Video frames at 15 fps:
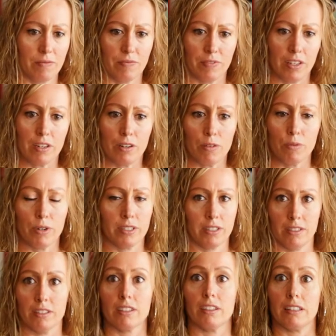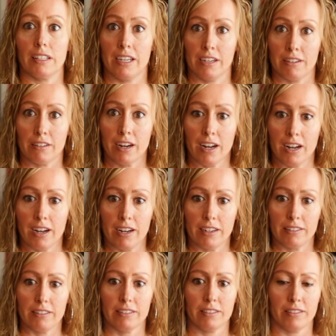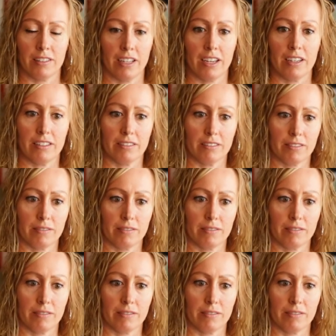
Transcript: You know, it wasn't until later on that